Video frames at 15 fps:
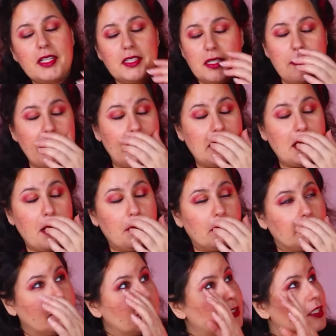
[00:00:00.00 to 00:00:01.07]
Should have made a
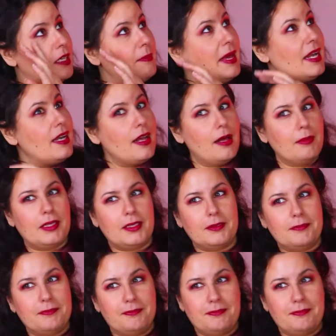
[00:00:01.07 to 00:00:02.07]
double.